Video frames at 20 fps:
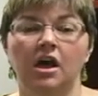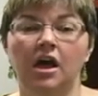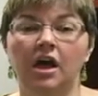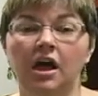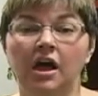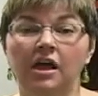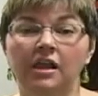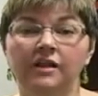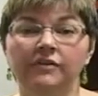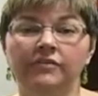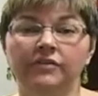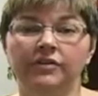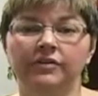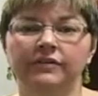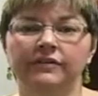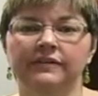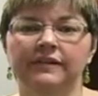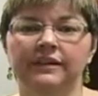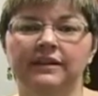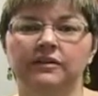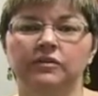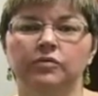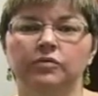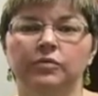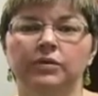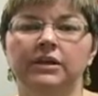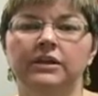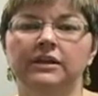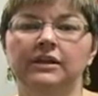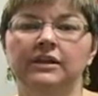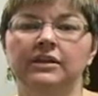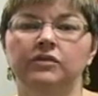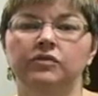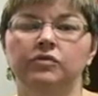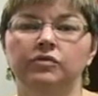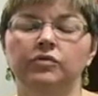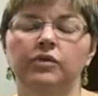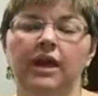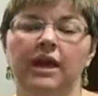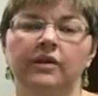all of those things really
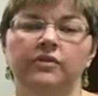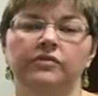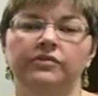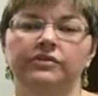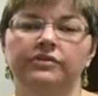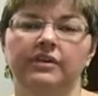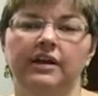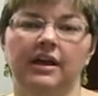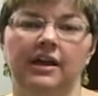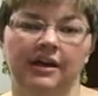do count.